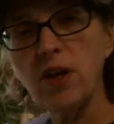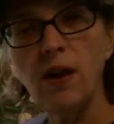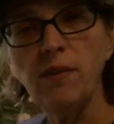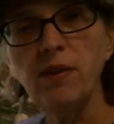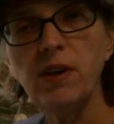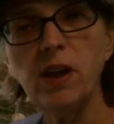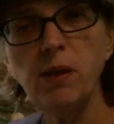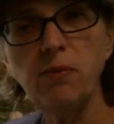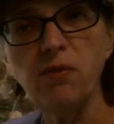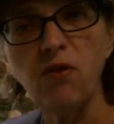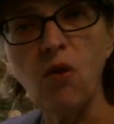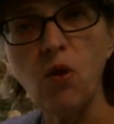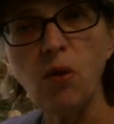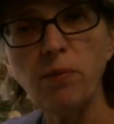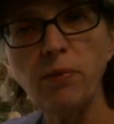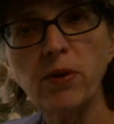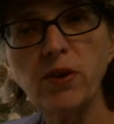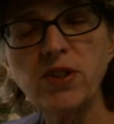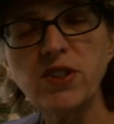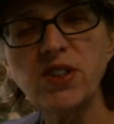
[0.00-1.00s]

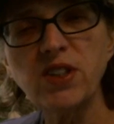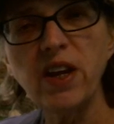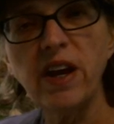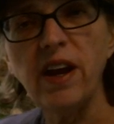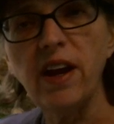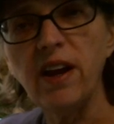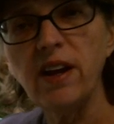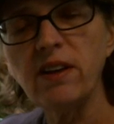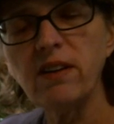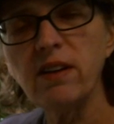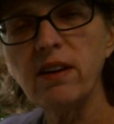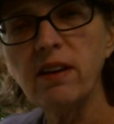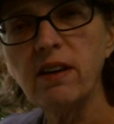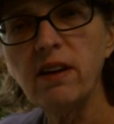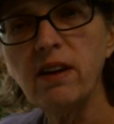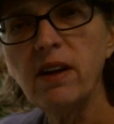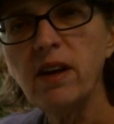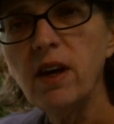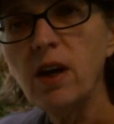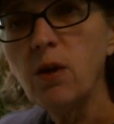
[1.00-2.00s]
74%.
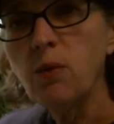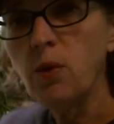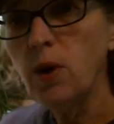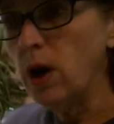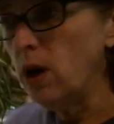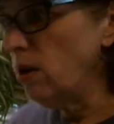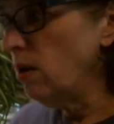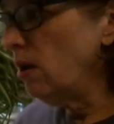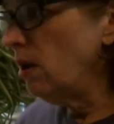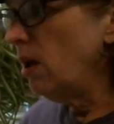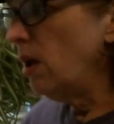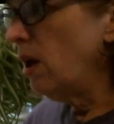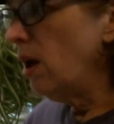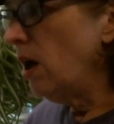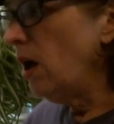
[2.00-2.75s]
Well,